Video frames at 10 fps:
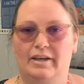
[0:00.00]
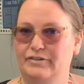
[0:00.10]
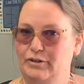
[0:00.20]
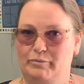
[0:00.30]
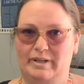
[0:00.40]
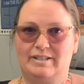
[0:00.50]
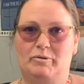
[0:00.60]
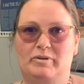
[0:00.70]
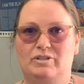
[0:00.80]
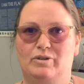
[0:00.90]
Some
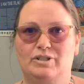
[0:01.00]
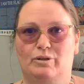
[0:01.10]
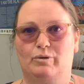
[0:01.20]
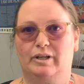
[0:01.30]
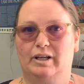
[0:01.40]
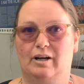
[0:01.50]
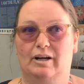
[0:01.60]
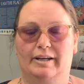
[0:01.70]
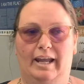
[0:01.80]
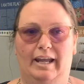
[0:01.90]
of my students are working
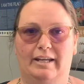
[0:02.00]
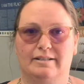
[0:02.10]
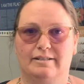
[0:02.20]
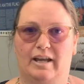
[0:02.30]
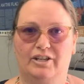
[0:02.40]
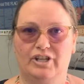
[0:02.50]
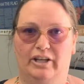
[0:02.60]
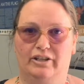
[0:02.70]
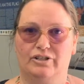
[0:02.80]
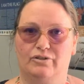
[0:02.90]
on a design
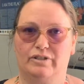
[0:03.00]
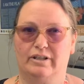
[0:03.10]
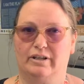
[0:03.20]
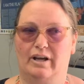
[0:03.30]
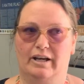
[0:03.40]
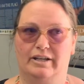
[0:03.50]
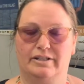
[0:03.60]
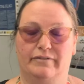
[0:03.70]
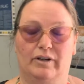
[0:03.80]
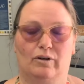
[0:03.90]
challenge using
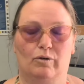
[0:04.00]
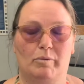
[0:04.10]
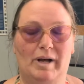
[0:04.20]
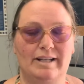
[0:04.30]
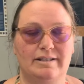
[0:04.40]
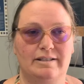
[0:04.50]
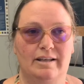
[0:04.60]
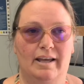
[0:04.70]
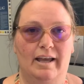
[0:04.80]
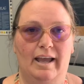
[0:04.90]
Sphero robots,
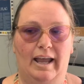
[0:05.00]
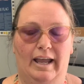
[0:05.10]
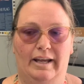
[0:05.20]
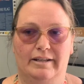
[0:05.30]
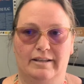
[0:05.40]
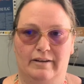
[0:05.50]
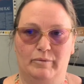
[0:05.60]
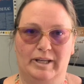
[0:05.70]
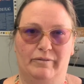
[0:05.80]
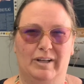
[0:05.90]
and they've
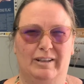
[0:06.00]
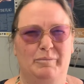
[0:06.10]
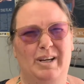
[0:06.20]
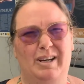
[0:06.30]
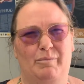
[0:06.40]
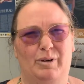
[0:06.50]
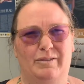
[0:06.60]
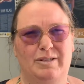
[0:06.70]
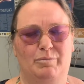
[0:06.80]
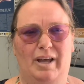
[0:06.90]
been given a limited number
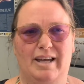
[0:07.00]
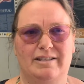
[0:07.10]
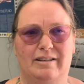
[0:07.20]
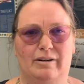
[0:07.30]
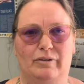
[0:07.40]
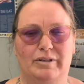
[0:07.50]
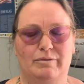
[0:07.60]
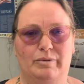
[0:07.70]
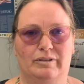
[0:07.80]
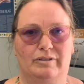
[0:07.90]
of supplies, and they're going to
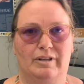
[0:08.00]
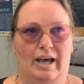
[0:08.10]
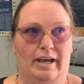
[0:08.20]
build